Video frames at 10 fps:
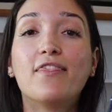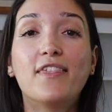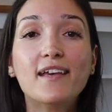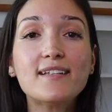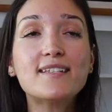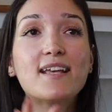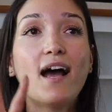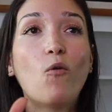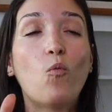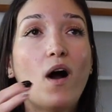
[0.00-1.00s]
This
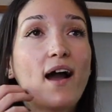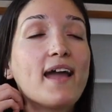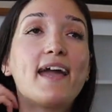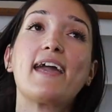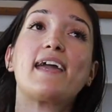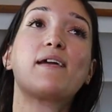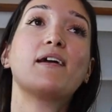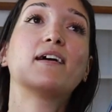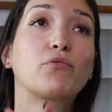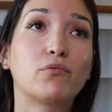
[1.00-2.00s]
YA
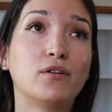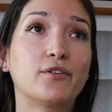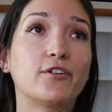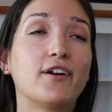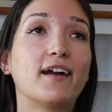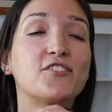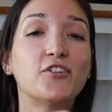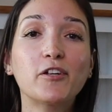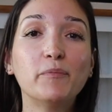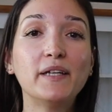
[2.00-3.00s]
thriller
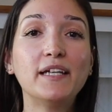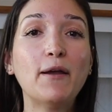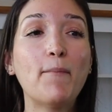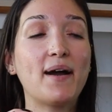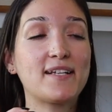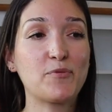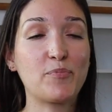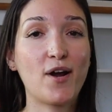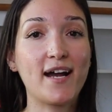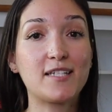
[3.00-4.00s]
took me by
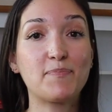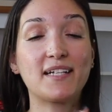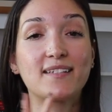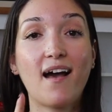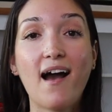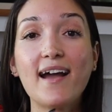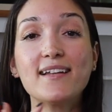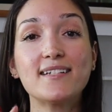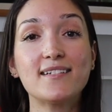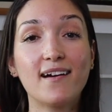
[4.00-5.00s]
surprise because I
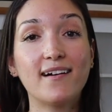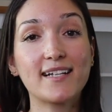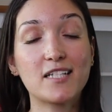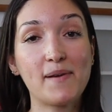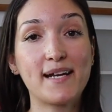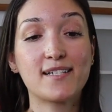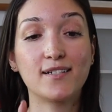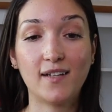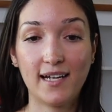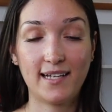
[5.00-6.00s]
did not expect to
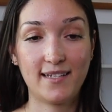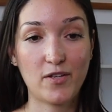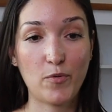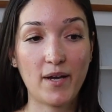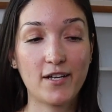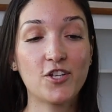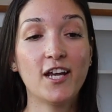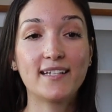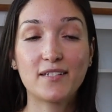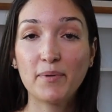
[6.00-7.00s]
like it so much.
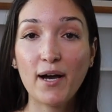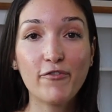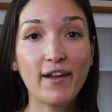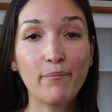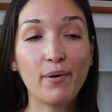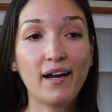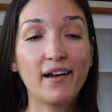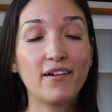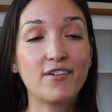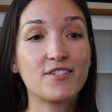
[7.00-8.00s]
It's about
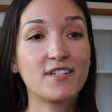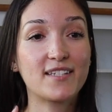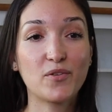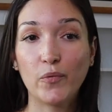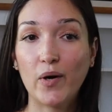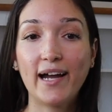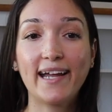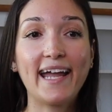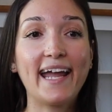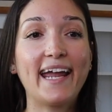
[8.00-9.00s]
vampires, it's a
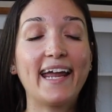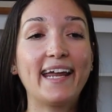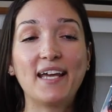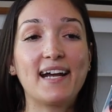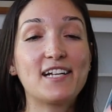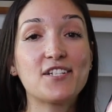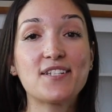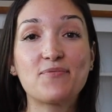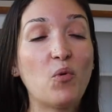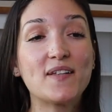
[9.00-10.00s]
YA, and I
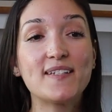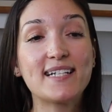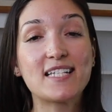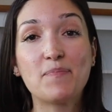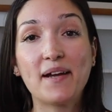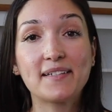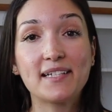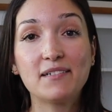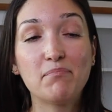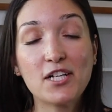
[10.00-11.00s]
just wasn't
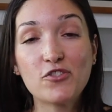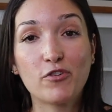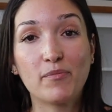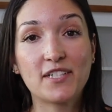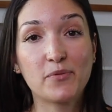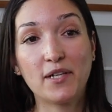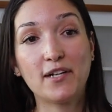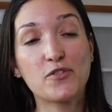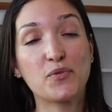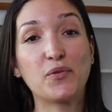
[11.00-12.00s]
expecting much from it, to be
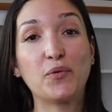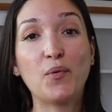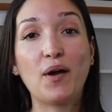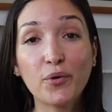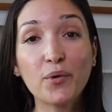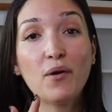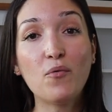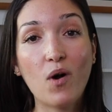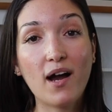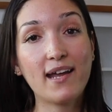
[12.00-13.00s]
honest with you. For a
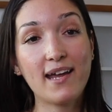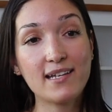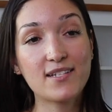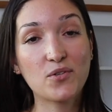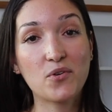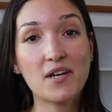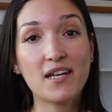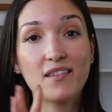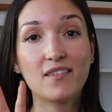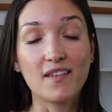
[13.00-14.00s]
YA
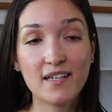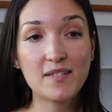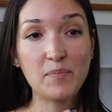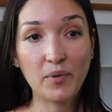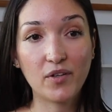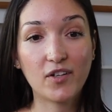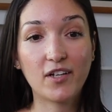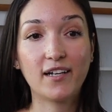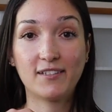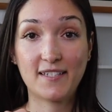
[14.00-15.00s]
story, this book
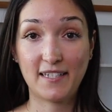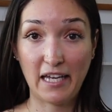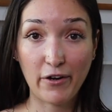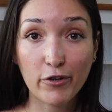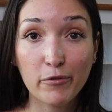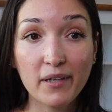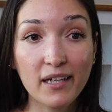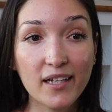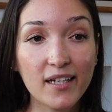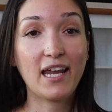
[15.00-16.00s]
scared
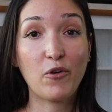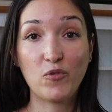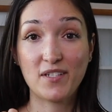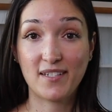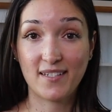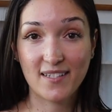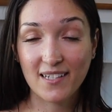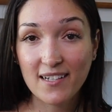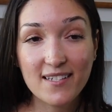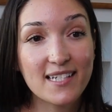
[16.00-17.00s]
me. It was
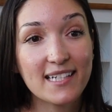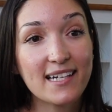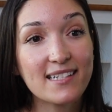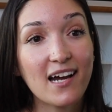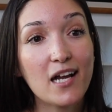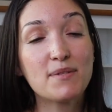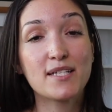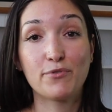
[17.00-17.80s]
disgusting at times. It